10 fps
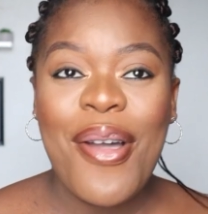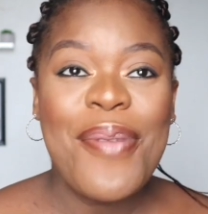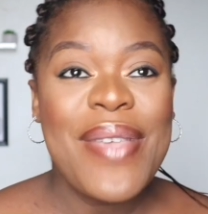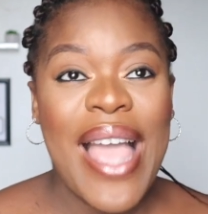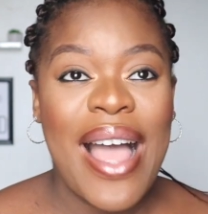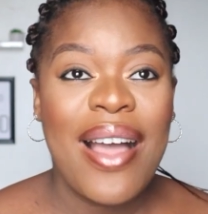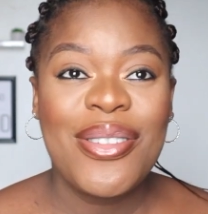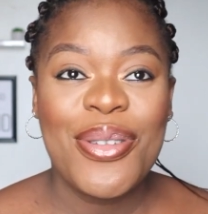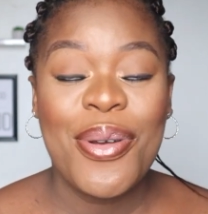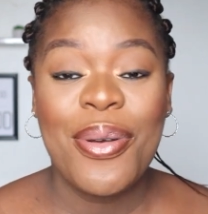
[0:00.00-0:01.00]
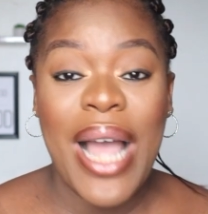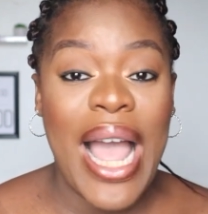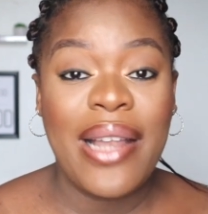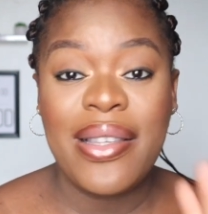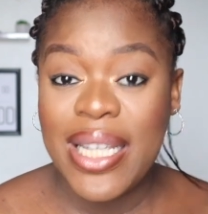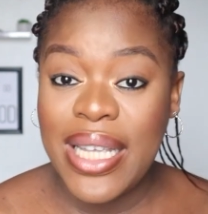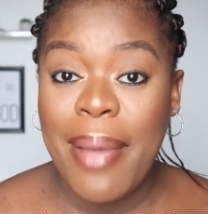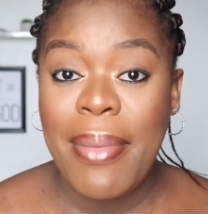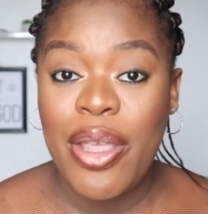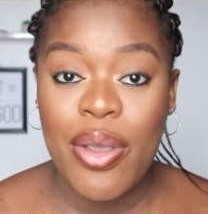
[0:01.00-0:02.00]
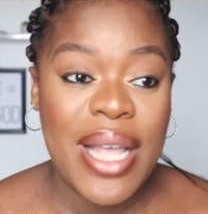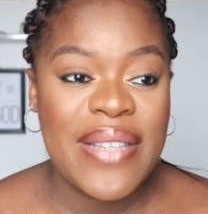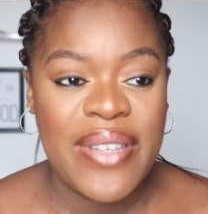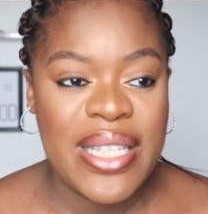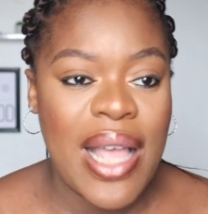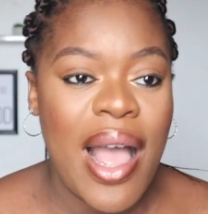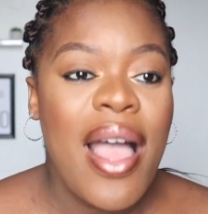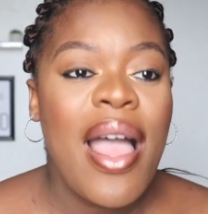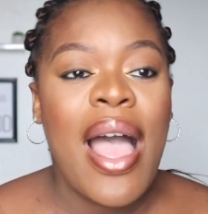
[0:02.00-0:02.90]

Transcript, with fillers: Um, yeah, so I didn't get my U S visa,